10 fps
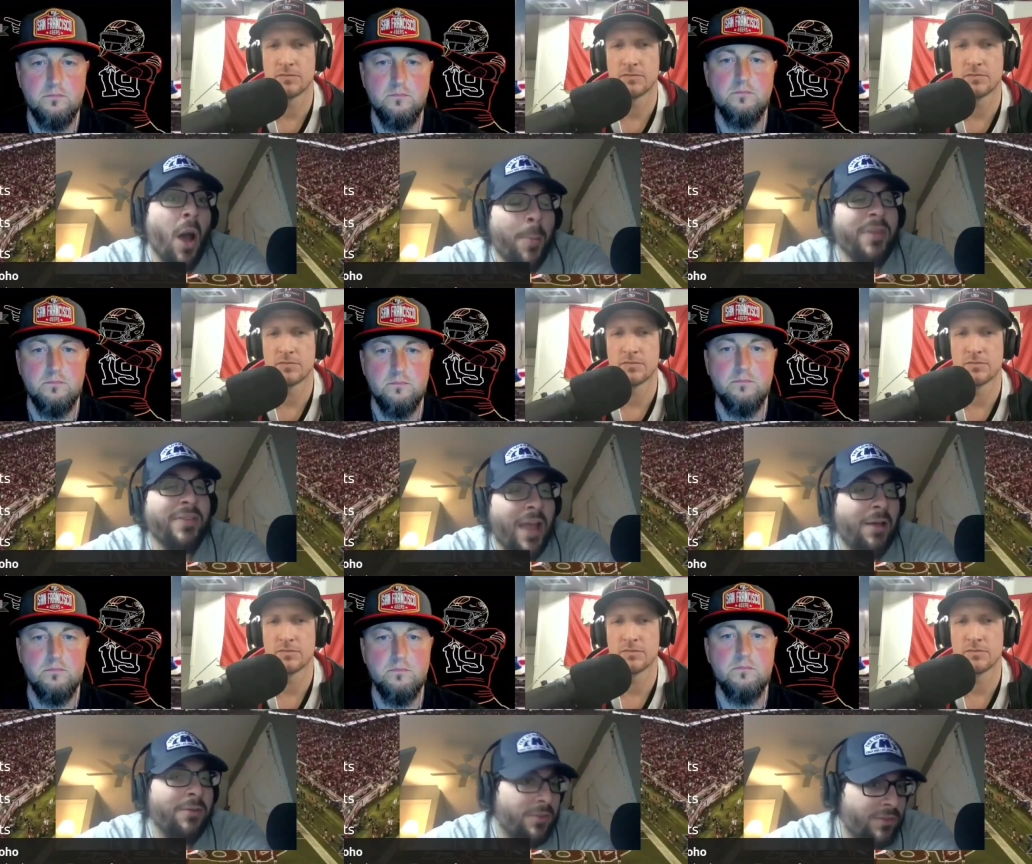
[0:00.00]
Speaker 1: up and
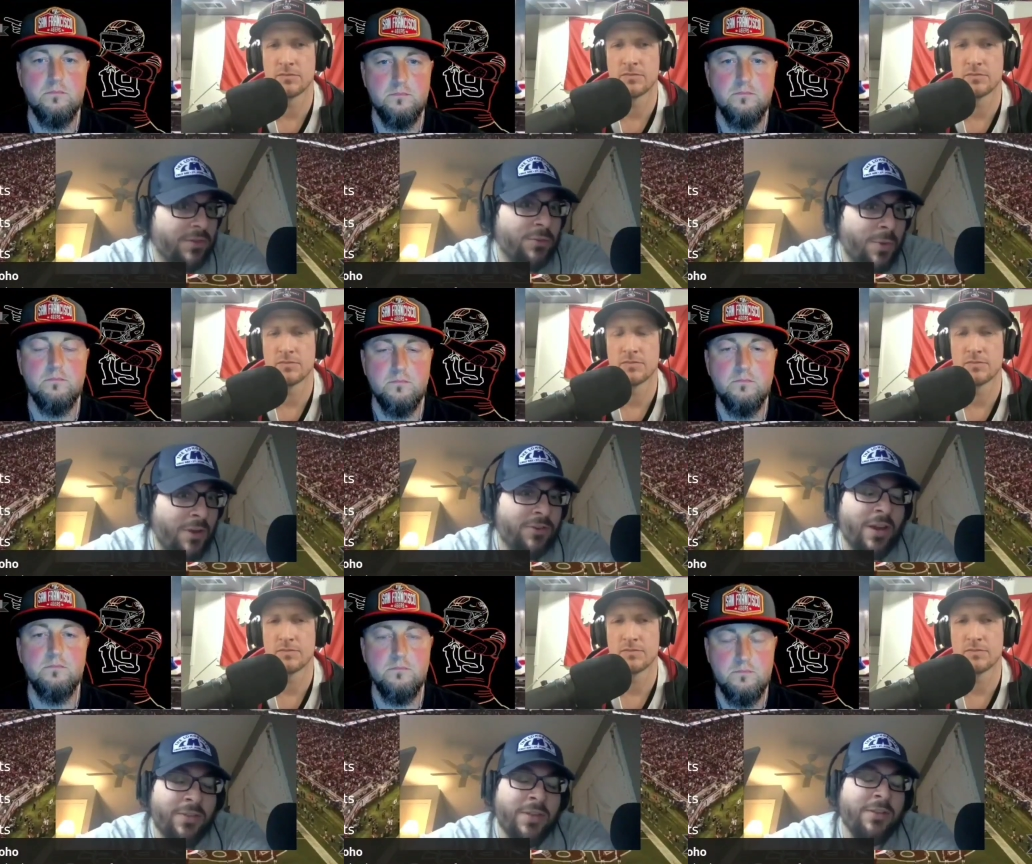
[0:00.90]
down the
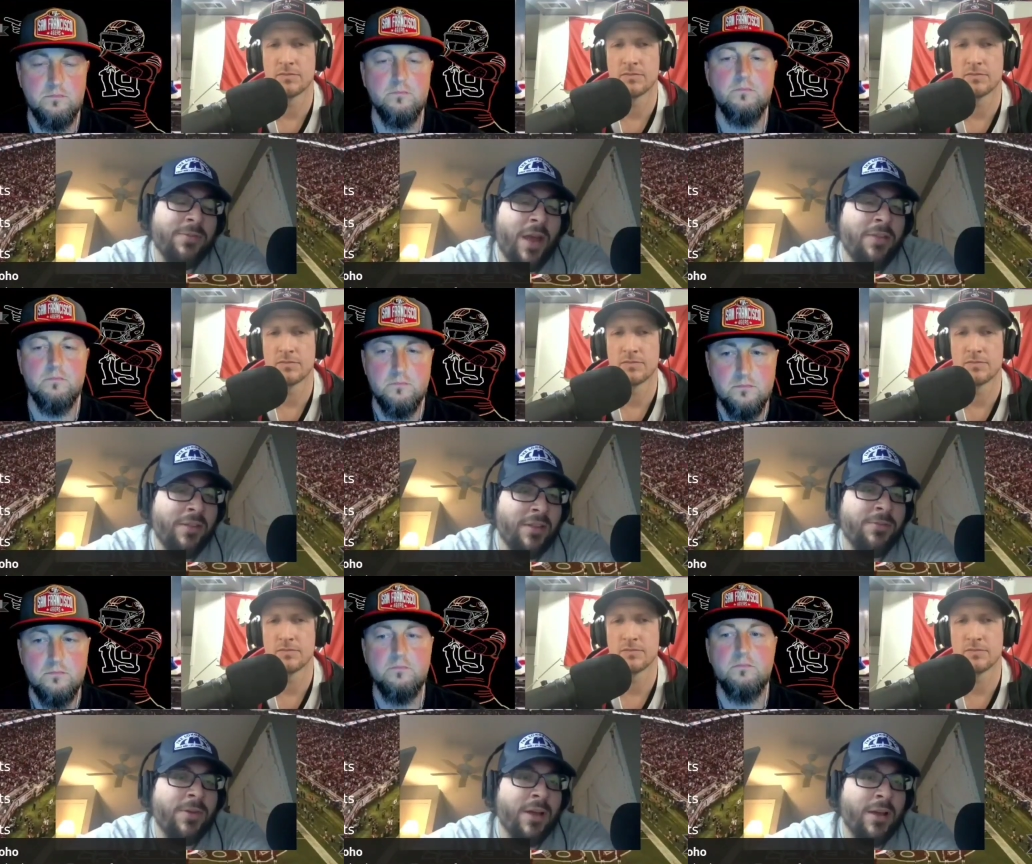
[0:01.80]
situation. I think that's I think
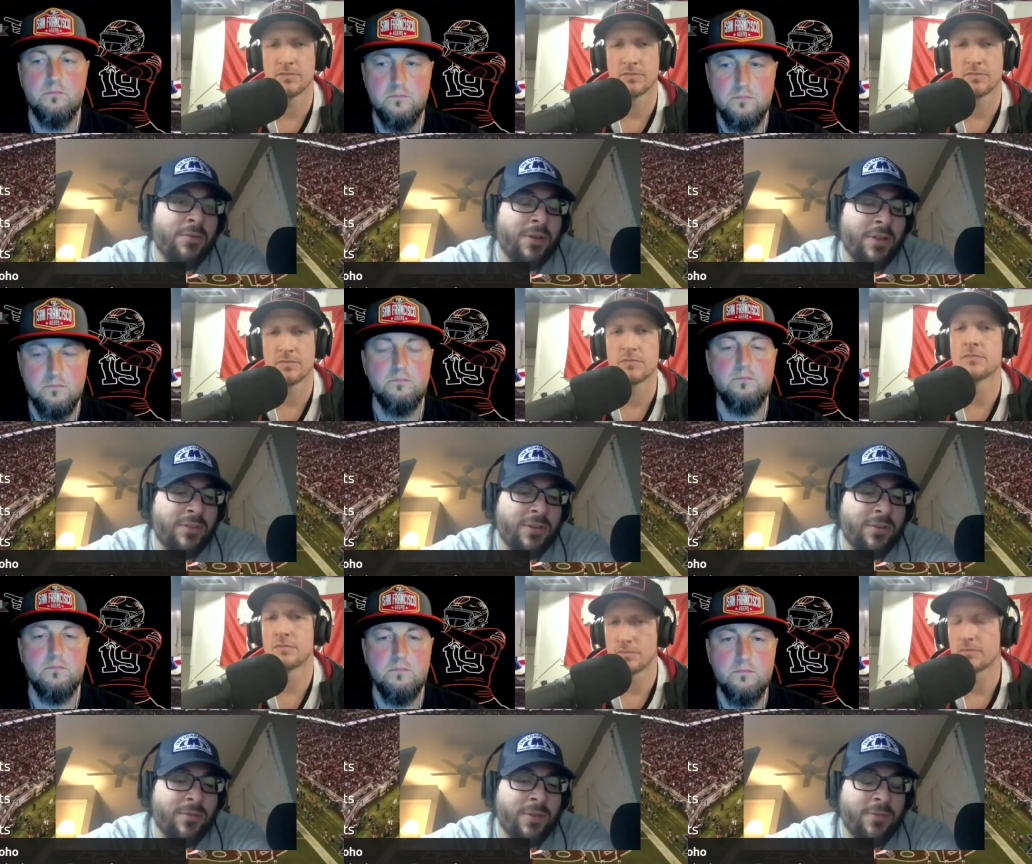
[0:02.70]
that's uh,
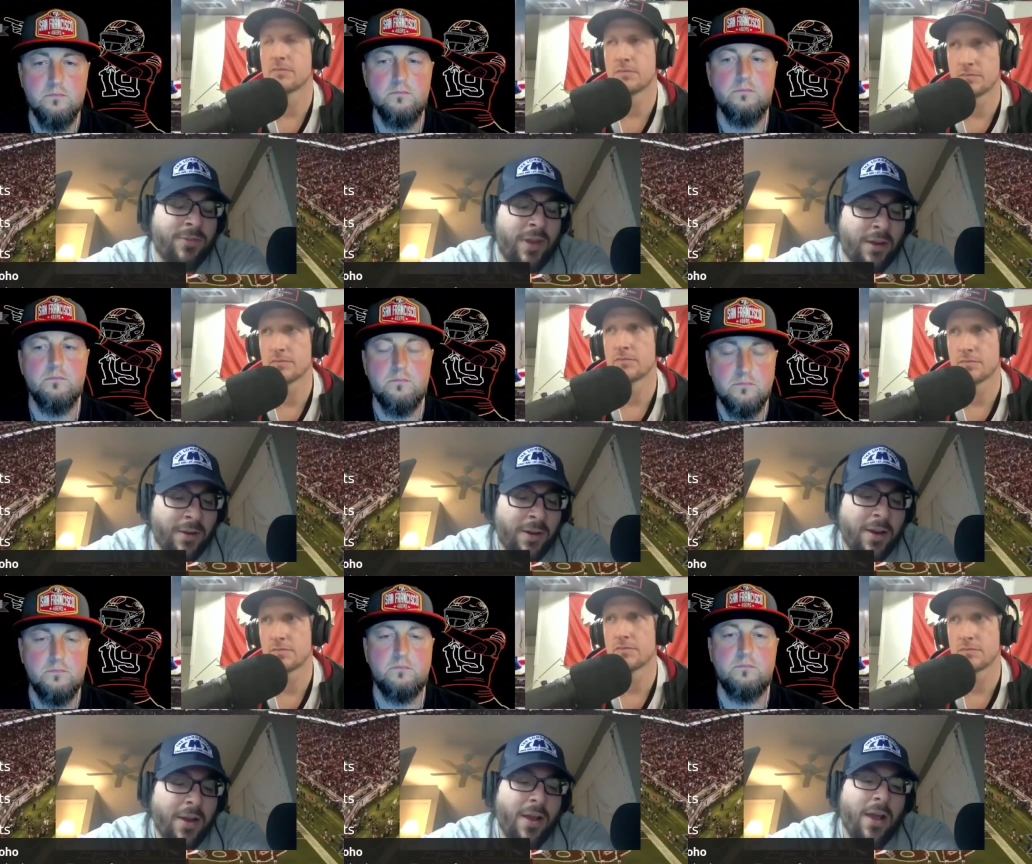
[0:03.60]
realistic and, and fair.
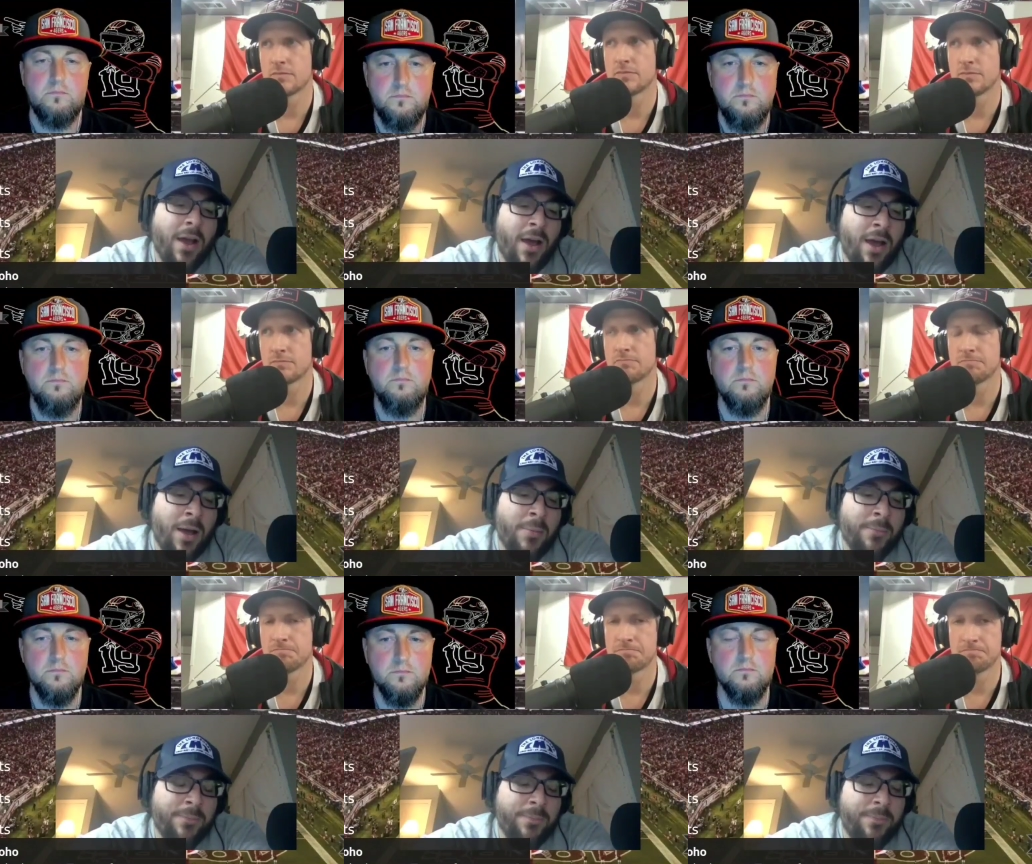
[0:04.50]
Um,